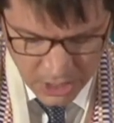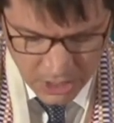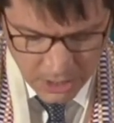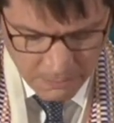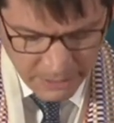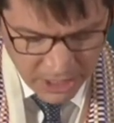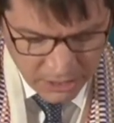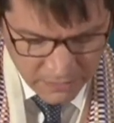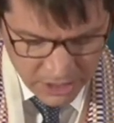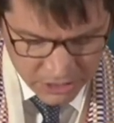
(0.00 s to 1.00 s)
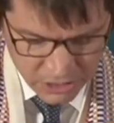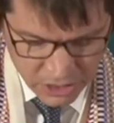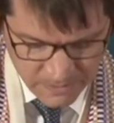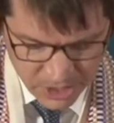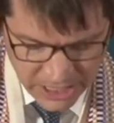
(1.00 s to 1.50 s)
many of these
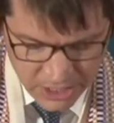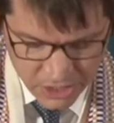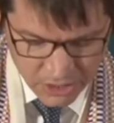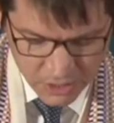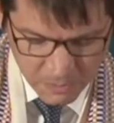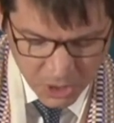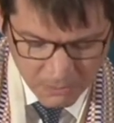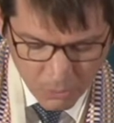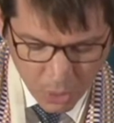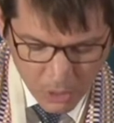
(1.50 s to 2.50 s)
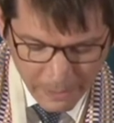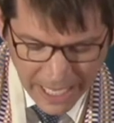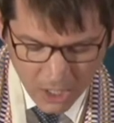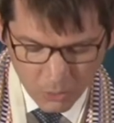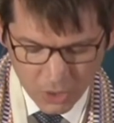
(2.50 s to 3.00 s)
interpretations put more
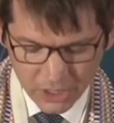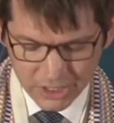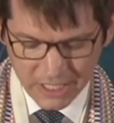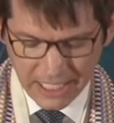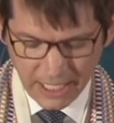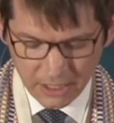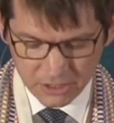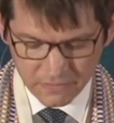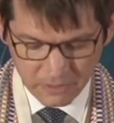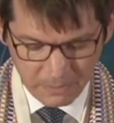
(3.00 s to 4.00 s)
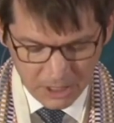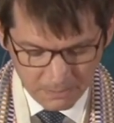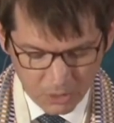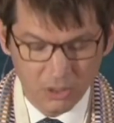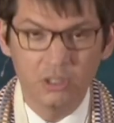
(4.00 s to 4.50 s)
power into the hands of the
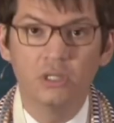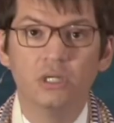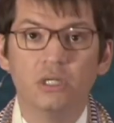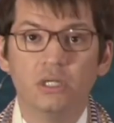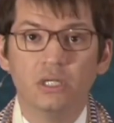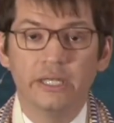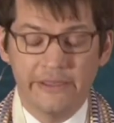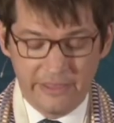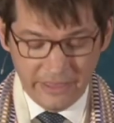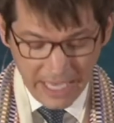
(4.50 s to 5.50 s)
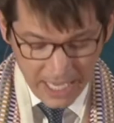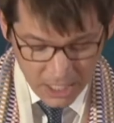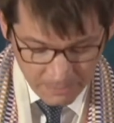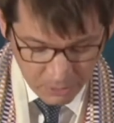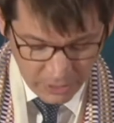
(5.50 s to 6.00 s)
people, They
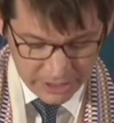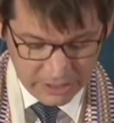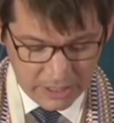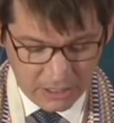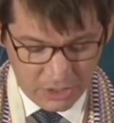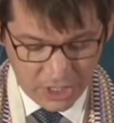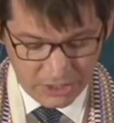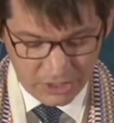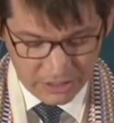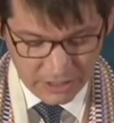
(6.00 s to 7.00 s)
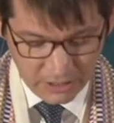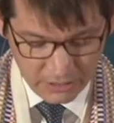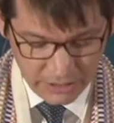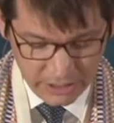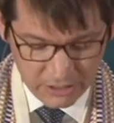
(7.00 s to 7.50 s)
appointed their judges and their
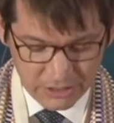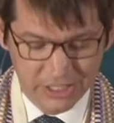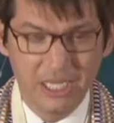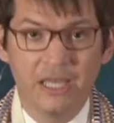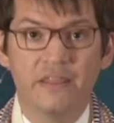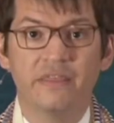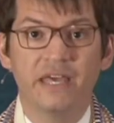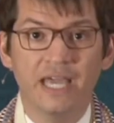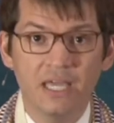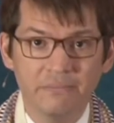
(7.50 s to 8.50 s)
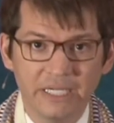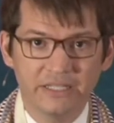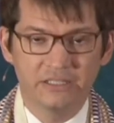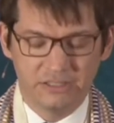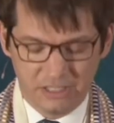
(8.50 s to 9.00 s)
leaders. They made the
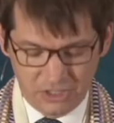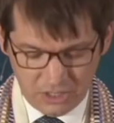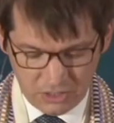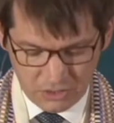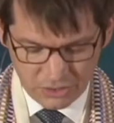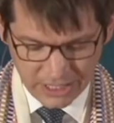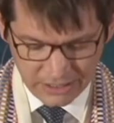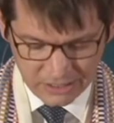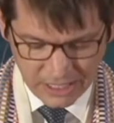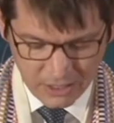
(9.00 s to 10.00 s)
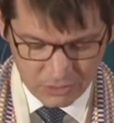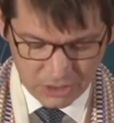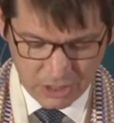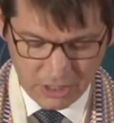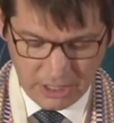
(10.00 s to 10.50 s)
decision to send scouts
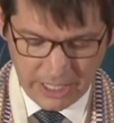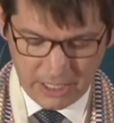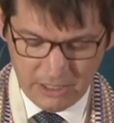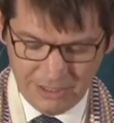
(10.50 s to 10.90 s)
to the land.